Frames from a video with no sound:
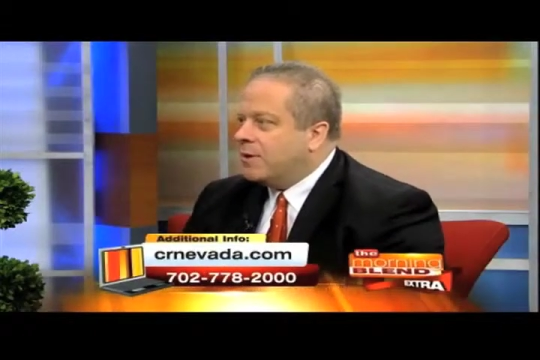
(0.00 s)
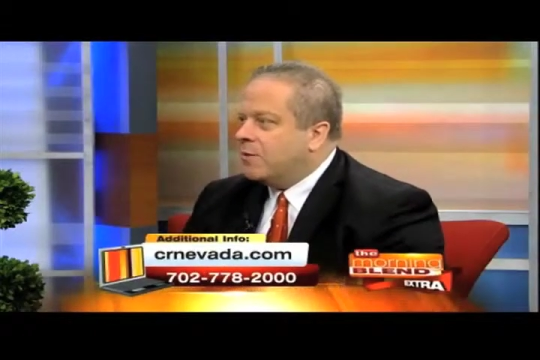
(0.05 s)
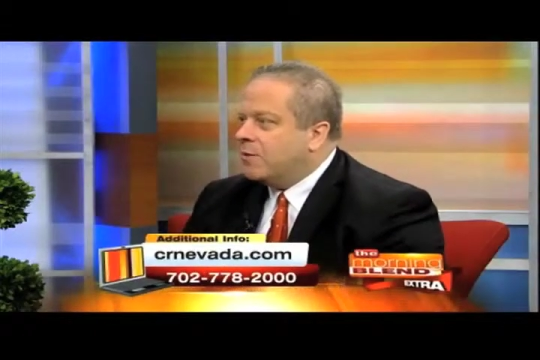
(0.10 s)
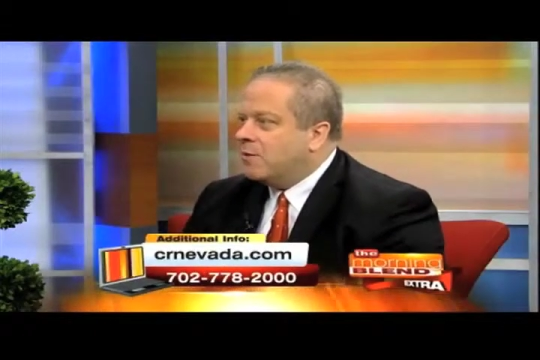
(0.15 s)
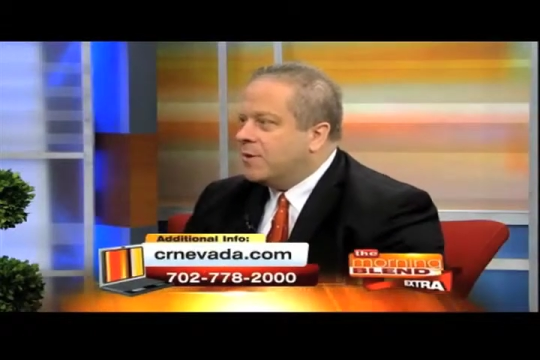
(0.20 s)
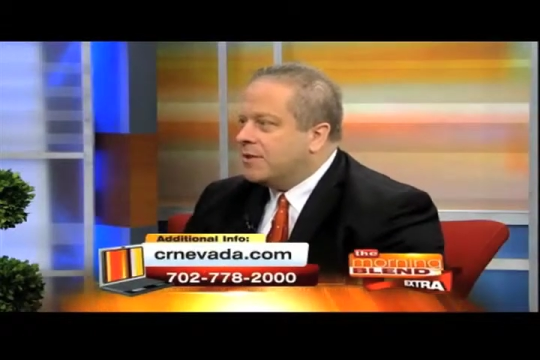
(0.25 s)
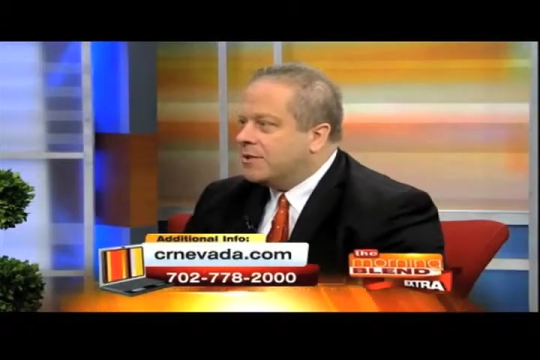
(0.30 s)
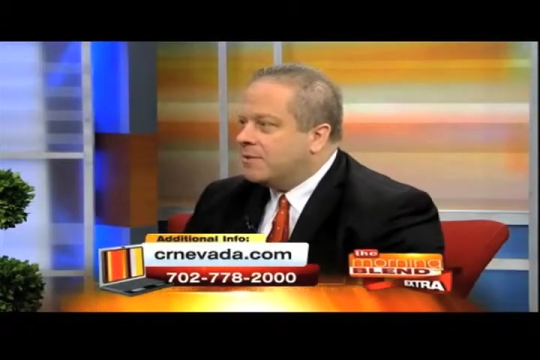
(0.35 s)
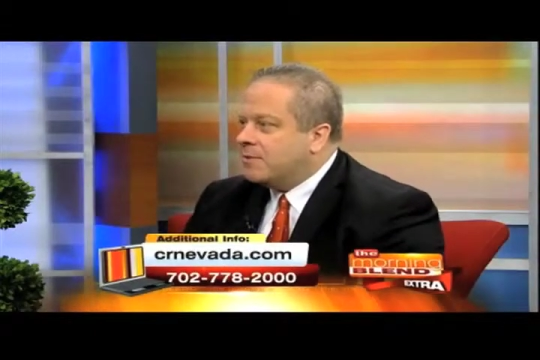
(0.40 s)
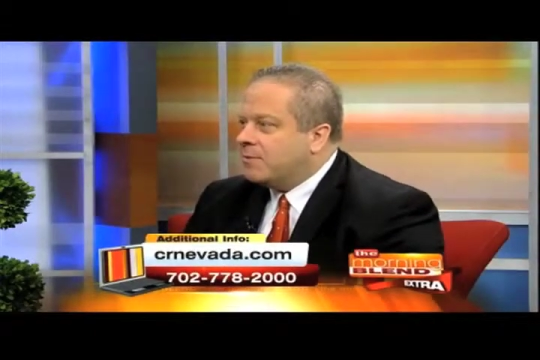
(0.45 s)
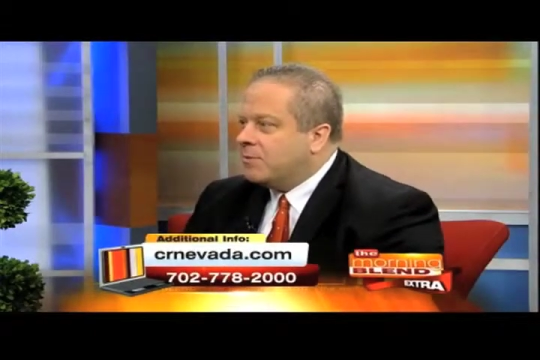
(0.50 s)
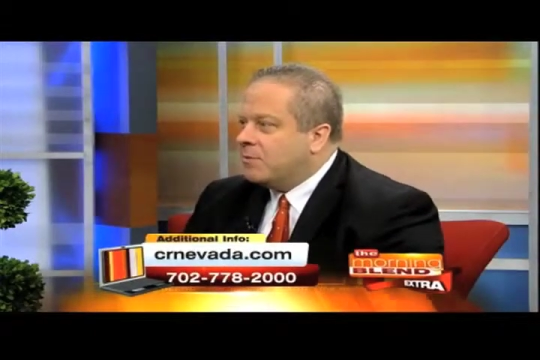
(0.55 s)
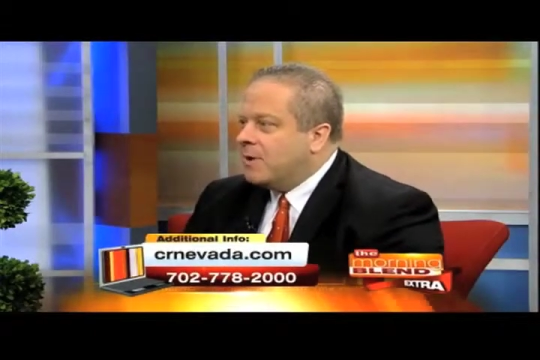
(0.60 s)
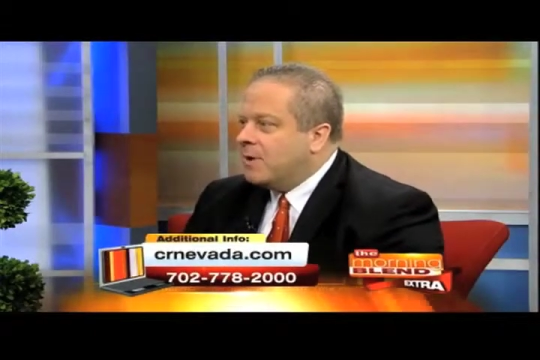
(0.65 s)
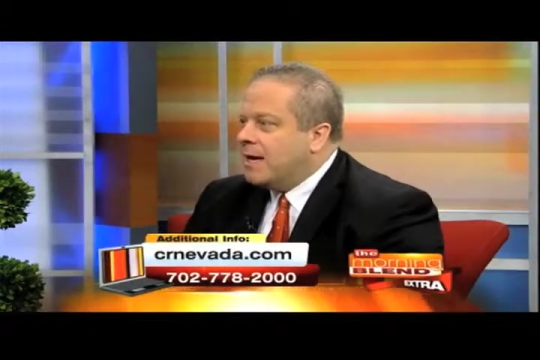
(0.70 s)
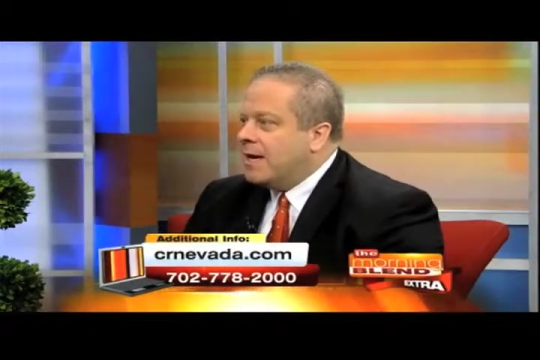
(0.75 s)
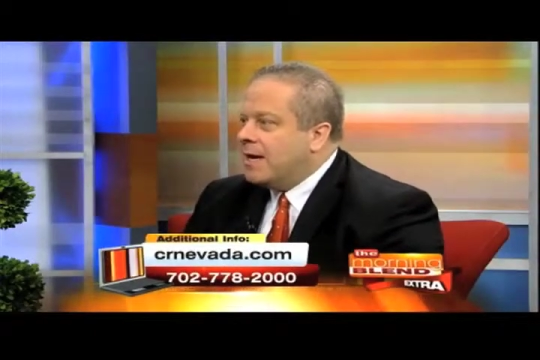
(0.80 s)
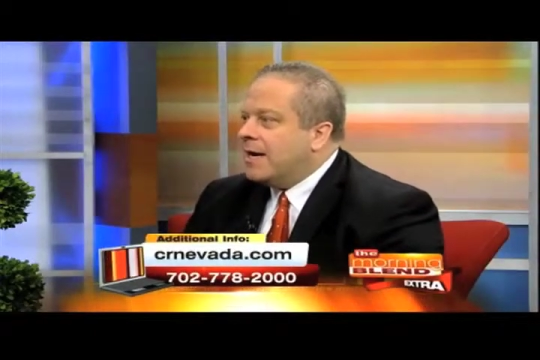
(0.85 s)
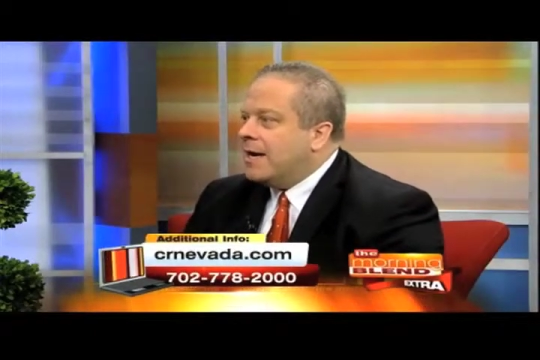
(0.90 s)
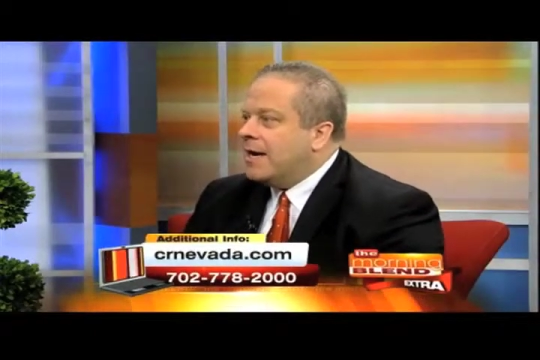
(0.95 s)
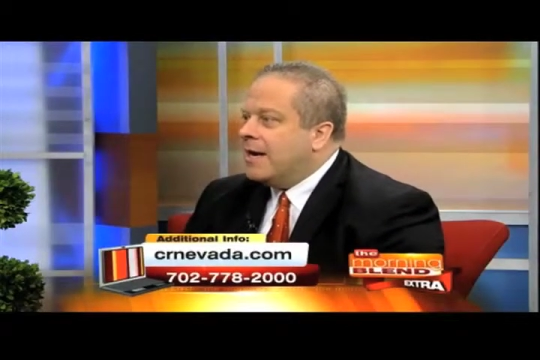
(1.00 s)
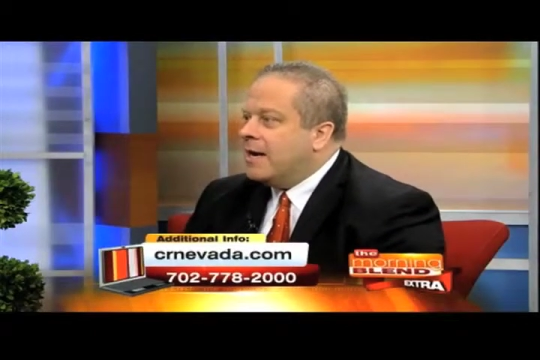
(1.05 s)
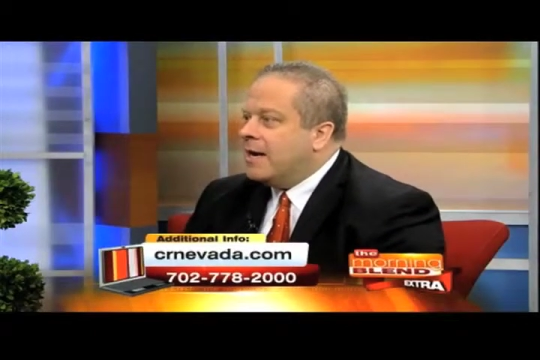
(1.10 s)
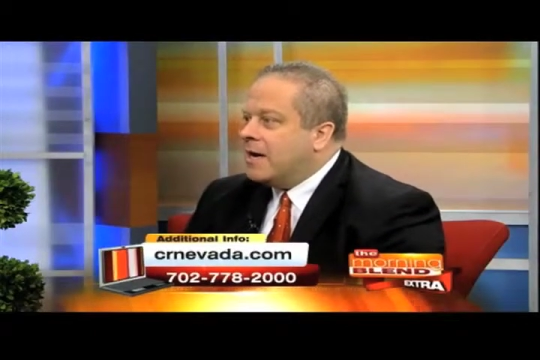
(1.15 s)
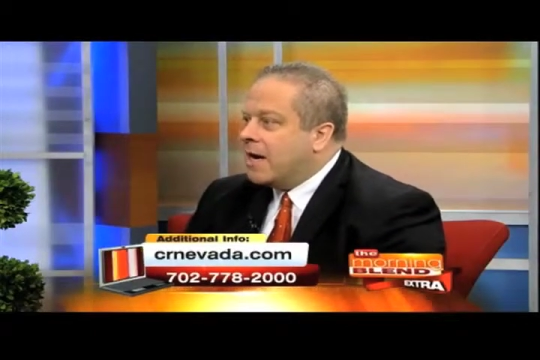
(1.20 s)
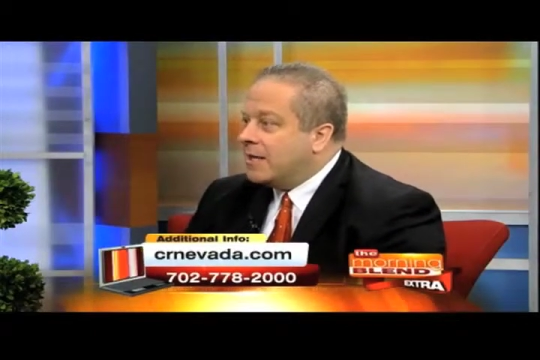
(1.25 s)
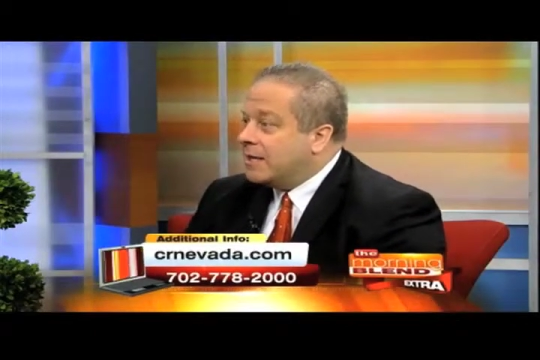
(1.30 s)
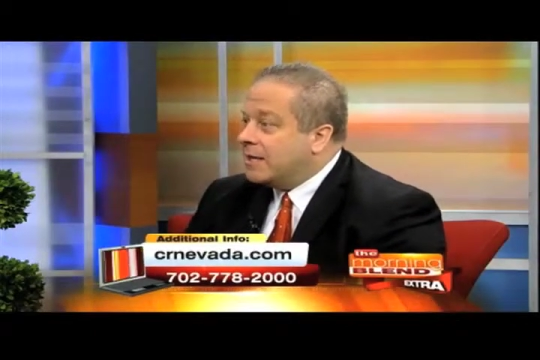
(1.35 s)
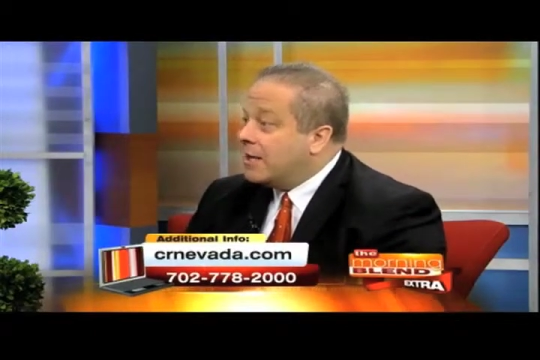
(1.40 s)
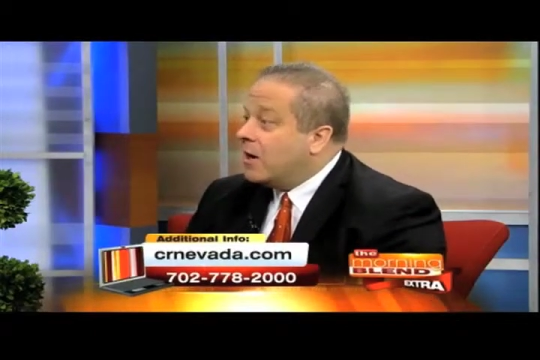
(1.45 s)
reasonable way and
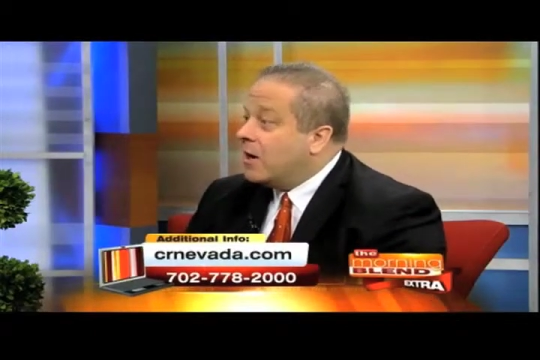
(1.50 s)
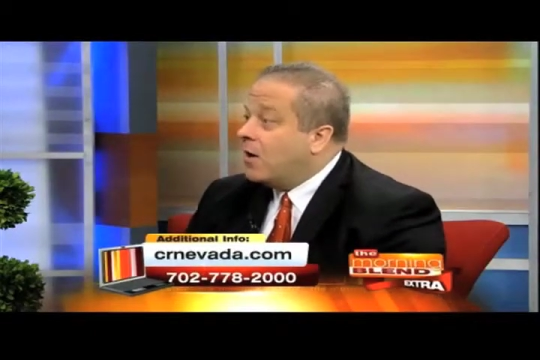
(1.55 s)
not the